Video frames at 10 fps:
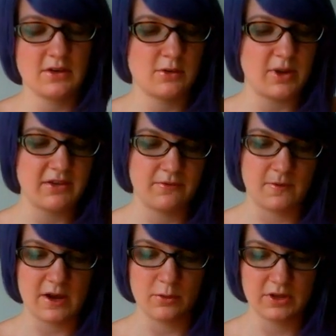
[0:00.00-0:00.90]
Quite
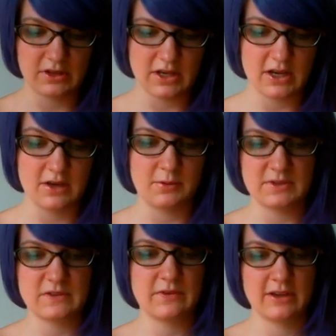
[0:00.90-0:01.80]
frequently, it
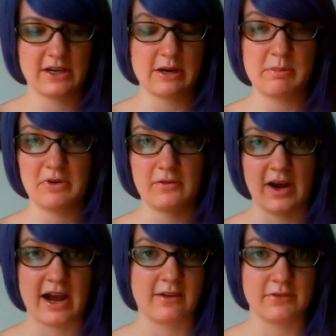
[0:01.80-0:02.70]
was filling up
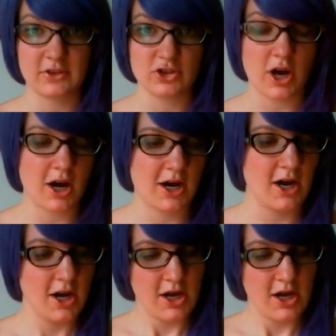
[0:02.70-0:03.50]
over half the jar.